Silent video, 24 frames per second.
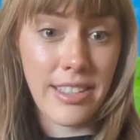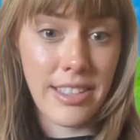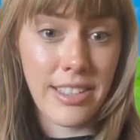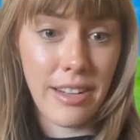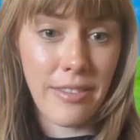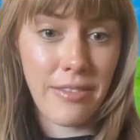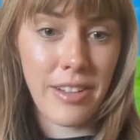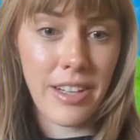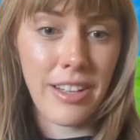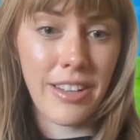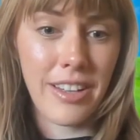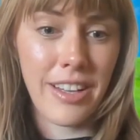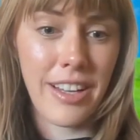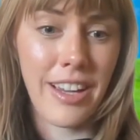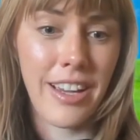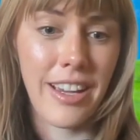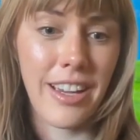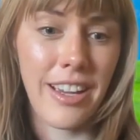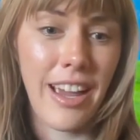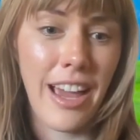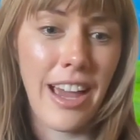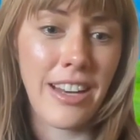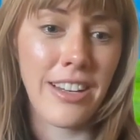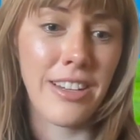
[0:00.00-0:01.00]

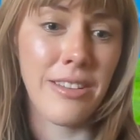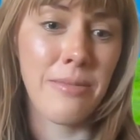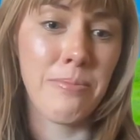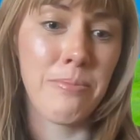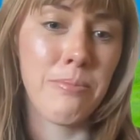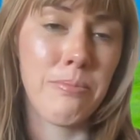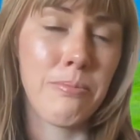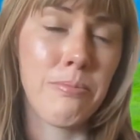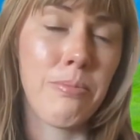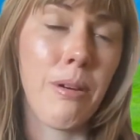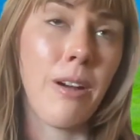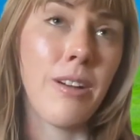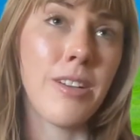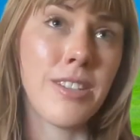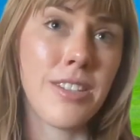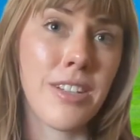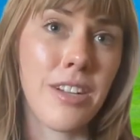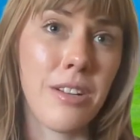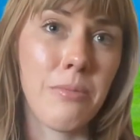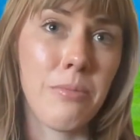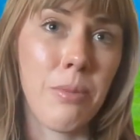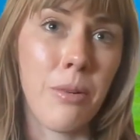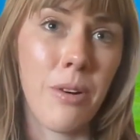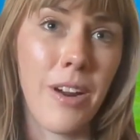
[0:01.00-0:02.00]
definitely. And you posed
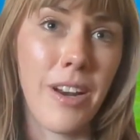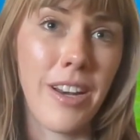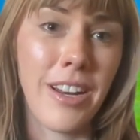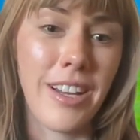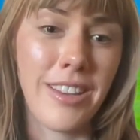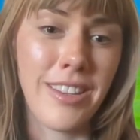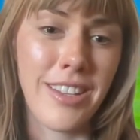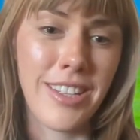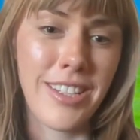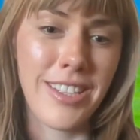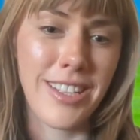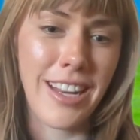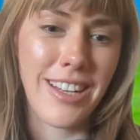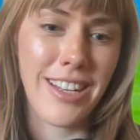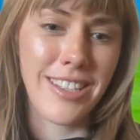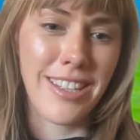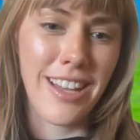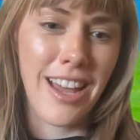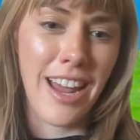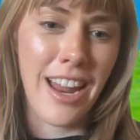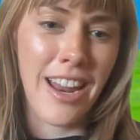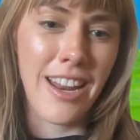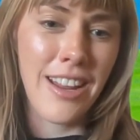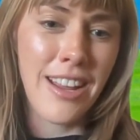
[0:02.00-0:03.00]
a good point in the sense
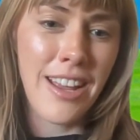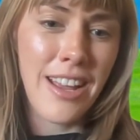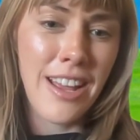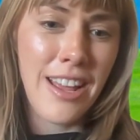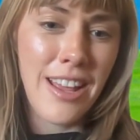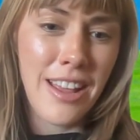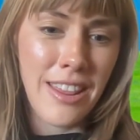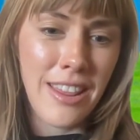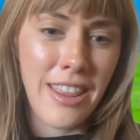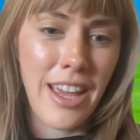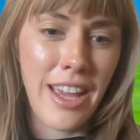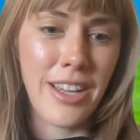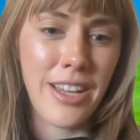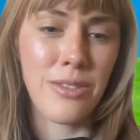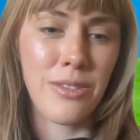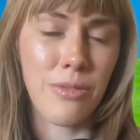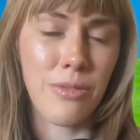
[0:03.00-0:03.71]
that these